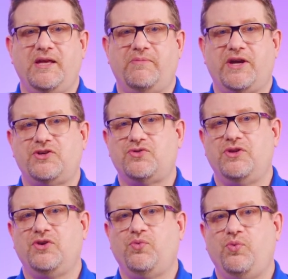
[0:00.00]
By
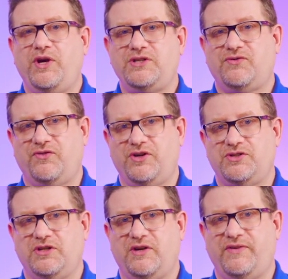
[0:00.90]
controlling which
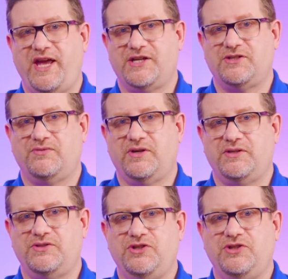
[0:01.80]
version of an action runs,